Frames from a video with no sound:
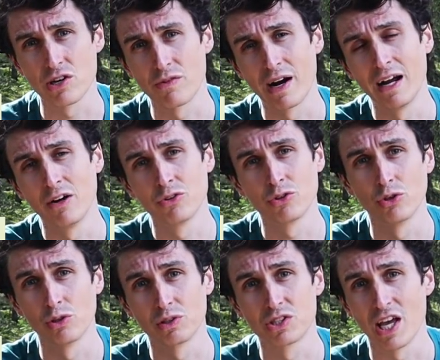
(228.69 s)
around
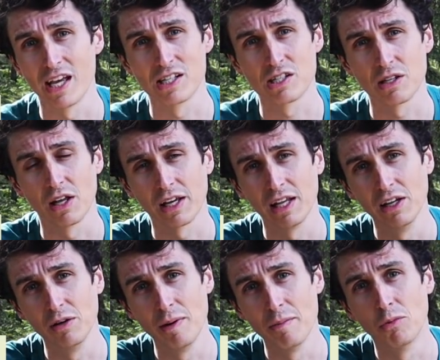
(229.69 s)
or takes like a
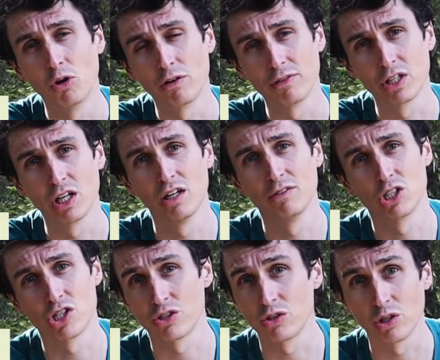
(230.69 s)
little bit more of a
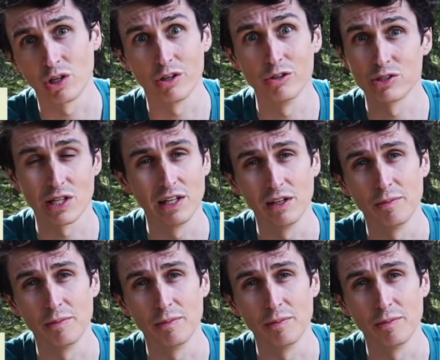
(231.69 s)
curvature or goes a little